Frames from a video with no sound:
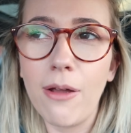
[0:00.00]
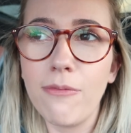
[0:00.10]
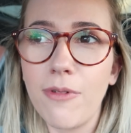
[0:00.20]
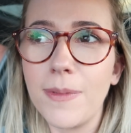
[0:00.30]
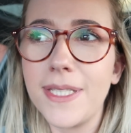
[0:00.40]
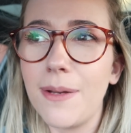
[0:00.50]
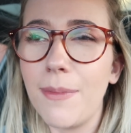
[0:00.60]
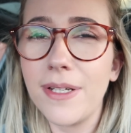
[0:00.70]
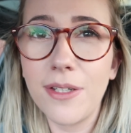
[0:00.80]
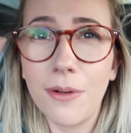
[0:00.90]
home from the
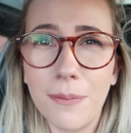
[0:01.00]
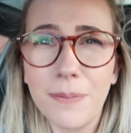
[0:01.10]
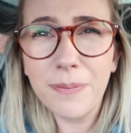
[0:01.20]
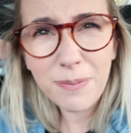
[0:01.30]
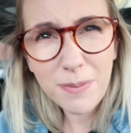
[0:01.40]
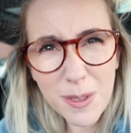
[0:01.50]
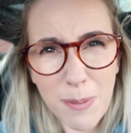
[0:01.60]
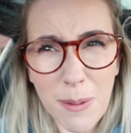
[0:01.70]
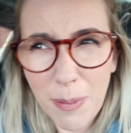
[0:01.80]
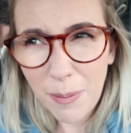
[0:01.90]
cinema, so
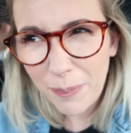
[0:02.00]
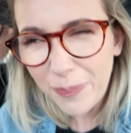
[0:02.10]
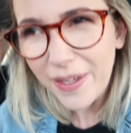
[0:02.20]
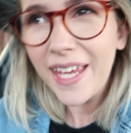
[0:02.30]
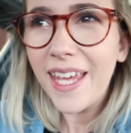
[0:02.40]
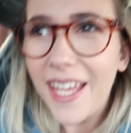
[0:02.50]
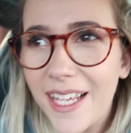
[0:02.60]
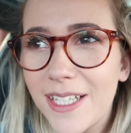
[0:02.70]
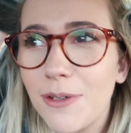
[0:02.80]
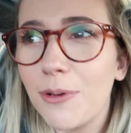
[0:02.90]
speed bump.
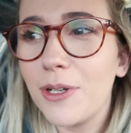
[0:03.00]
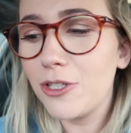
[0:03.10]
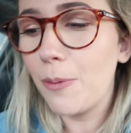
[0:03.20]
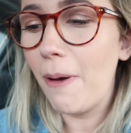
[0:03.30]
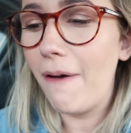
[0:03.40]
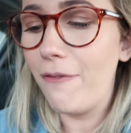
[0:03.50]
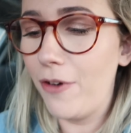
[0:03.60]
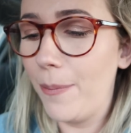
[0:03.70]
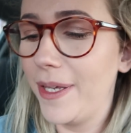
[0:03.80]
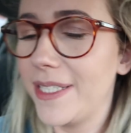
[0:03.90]
So we're going to drop it off
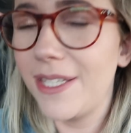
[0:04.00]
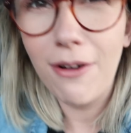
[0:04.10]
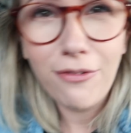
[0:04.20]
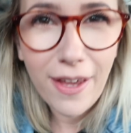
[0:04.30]
for her because they're a